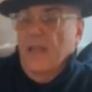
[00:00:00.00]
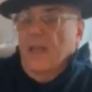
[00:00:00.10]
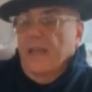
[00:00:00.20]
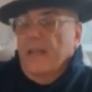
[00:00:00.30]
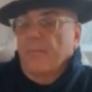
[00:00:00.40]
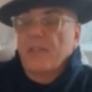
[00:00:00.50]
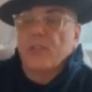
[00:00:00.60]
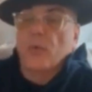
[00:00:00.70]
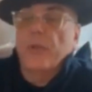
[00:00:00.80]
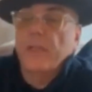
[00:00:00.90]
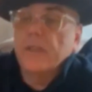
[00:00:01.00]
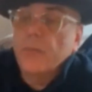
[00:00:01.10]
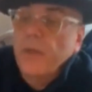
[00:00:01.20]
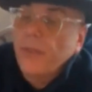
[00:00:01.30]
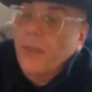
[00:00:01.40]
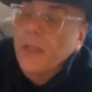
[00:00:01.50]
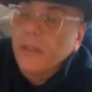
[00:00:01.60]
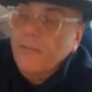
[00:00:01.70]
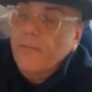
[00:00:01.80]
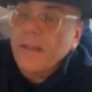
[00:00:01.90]
I've been toying with
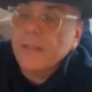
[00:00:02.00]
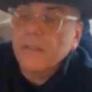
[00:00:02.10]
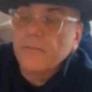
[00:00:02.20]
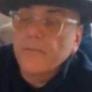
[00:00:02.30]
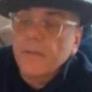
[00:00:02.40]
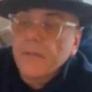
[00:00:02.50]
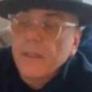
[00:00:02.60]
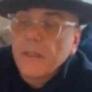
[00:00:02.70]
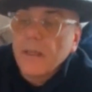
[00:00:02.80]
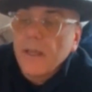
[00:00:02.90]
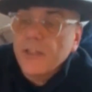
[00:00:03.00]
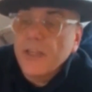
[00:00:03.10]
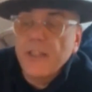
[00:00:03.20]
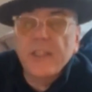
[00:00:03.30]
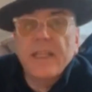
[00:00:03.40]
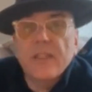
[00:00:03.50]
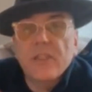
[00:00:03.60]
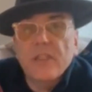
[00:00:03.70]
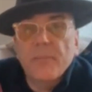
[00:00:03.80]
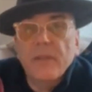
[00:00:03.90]
the fact of changing that to
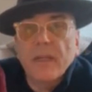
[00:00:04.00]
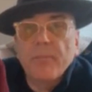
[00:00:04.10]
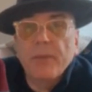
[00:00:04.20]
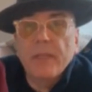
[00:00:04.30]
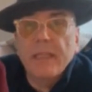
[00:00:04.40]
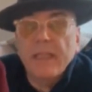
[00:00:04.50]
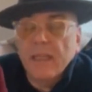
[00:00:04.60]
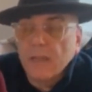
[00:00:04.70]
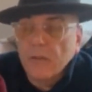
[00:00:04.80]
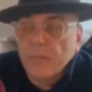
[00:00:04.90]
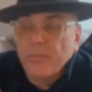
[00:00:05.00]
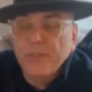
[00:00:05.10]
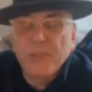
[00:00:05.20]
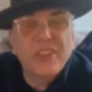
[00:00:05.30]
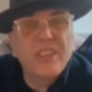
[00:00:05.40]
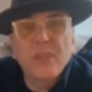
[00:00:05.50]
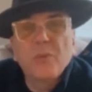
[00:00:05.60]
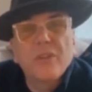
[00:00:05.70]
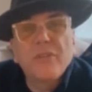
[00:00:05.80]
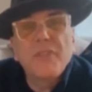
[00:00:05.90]
something like a burgundy colour, but you know
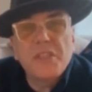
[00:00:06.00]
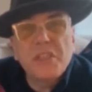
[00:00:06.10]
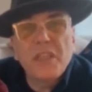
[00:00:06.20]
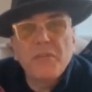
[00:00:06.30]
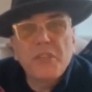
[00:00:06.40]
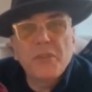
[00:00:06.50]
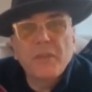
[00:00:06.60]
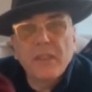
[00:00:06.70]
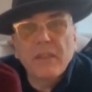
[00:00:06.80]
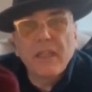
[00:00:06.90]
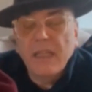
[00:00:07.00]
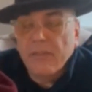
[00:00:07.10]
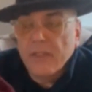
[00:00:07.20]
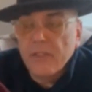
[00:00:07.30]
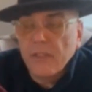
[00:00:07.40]
what, if this is the original, I think I'm going to leave it as the